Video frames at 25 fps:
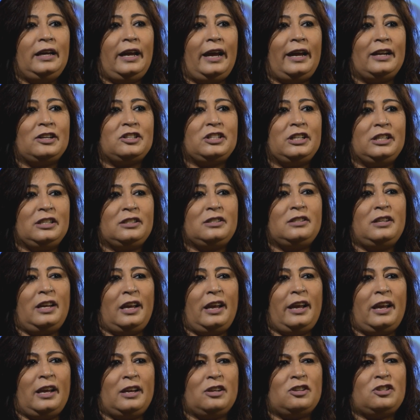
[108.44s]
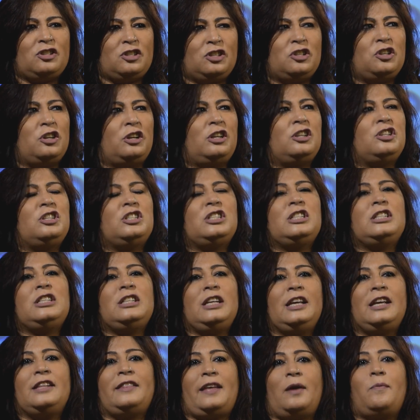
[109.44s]
actually, it, you can
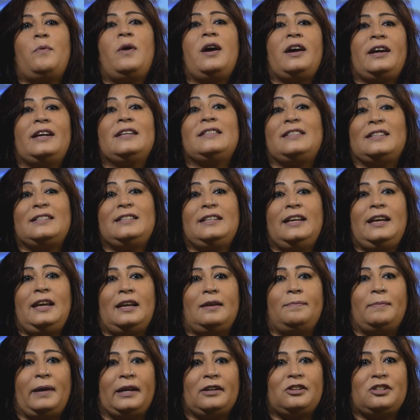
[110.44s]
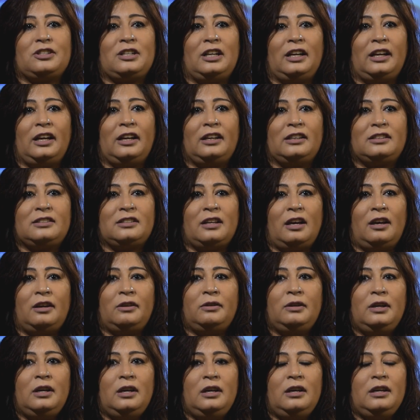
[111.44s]
see they work as a team, actually.
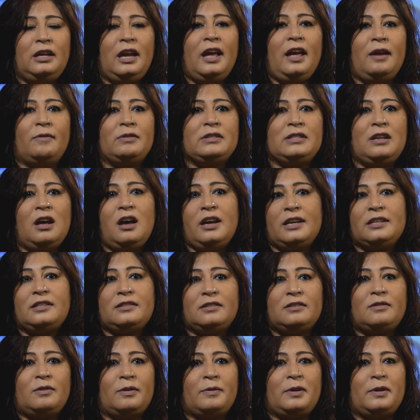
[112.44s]
So, yeah, it was nice.